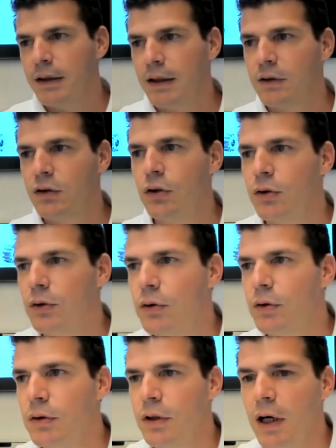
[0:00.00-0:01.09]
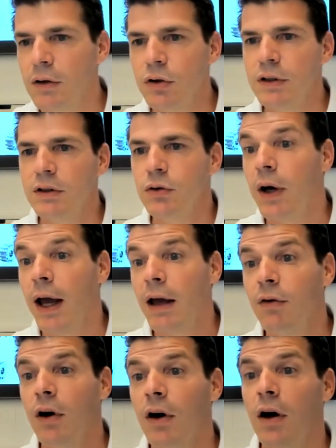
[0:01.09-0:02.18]
say that now that you
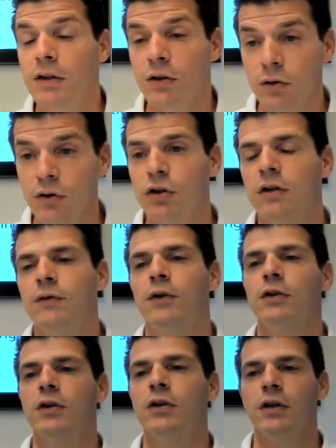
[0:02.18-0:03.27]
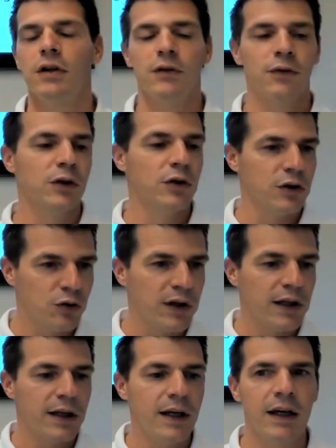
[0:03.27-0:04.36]
have a solution for the
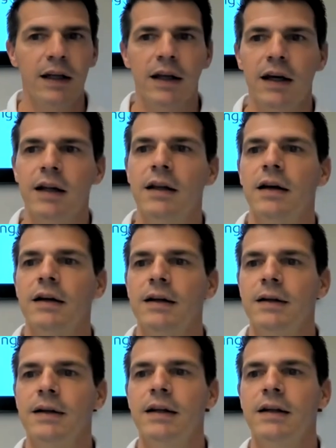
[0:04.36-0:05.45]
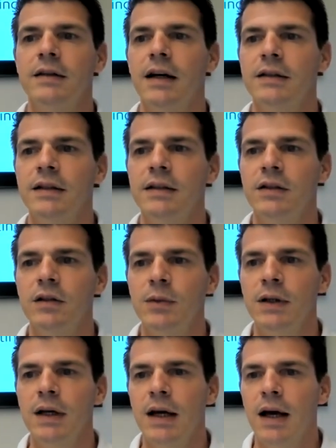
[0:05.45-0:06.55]
drilling in
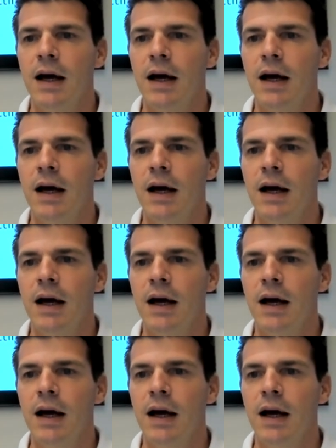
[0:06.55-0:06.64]
titanium,